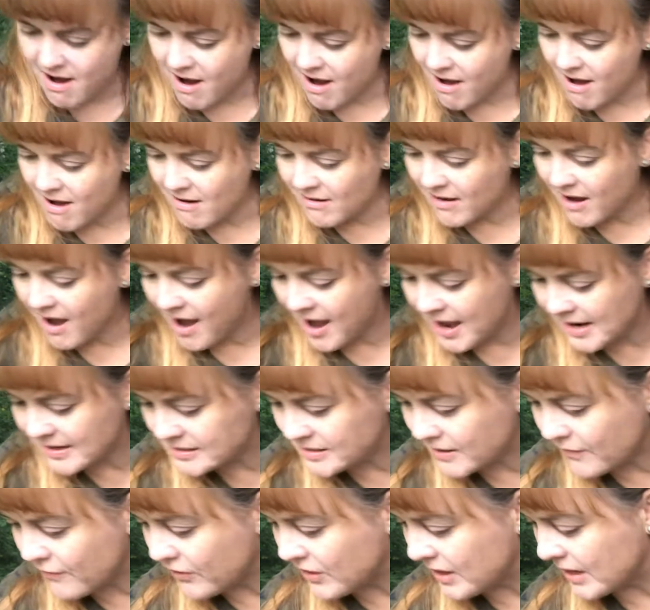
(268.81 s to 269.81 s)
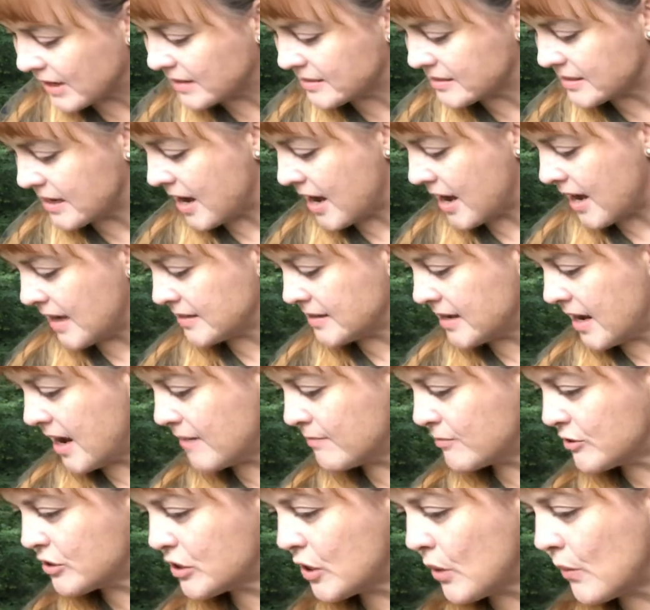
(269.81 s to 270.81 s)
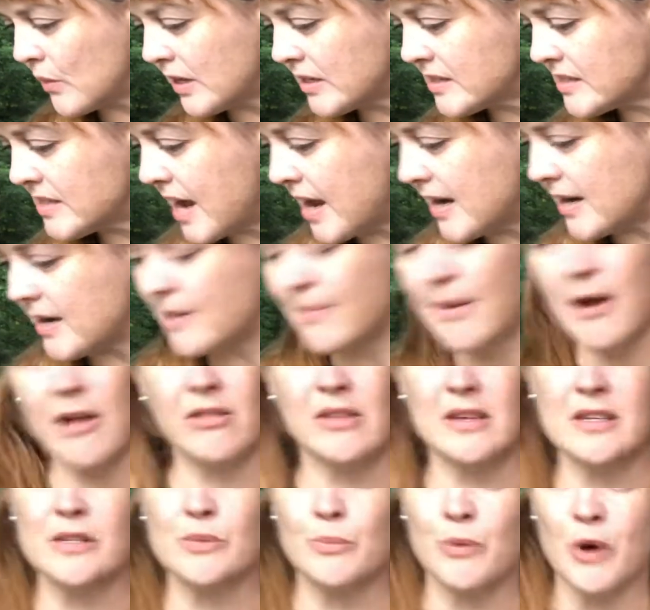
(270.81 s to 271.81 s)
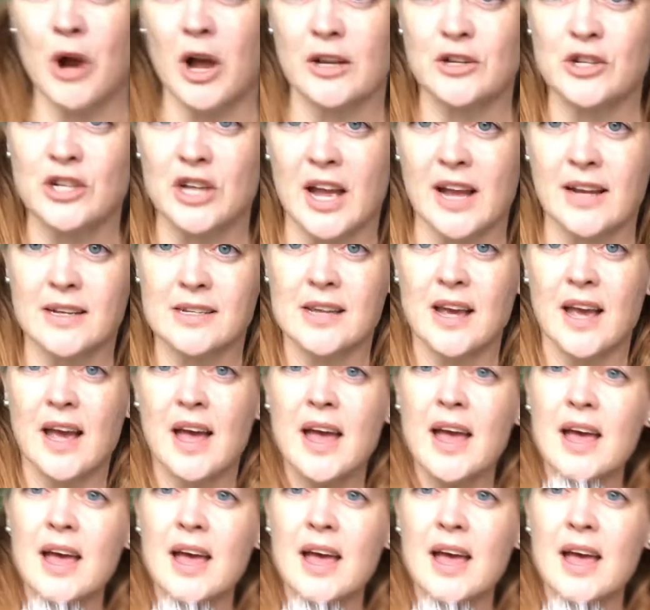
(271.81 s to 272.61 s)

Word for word: All kinds of things, guys. I'm so excited about this project.